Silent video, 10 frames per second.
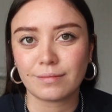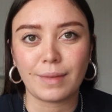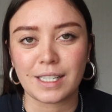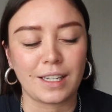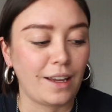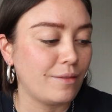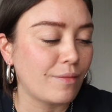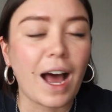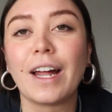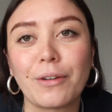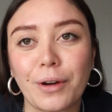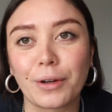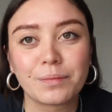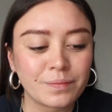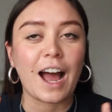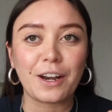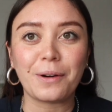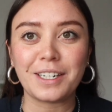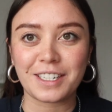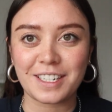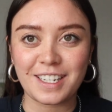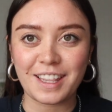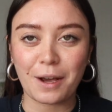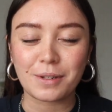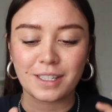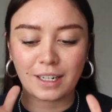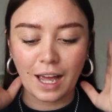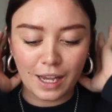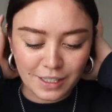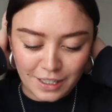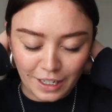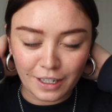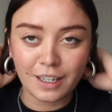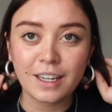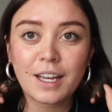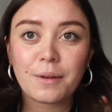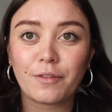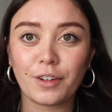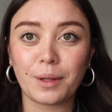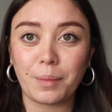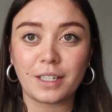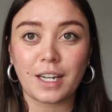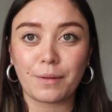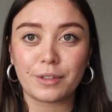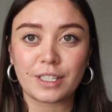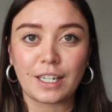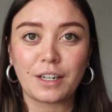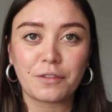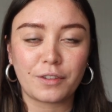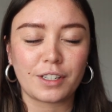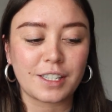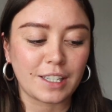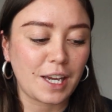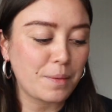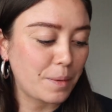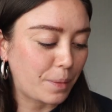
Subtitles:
messy. I don't know. I know I just said that was the last thing for the bedtime routine for sleep,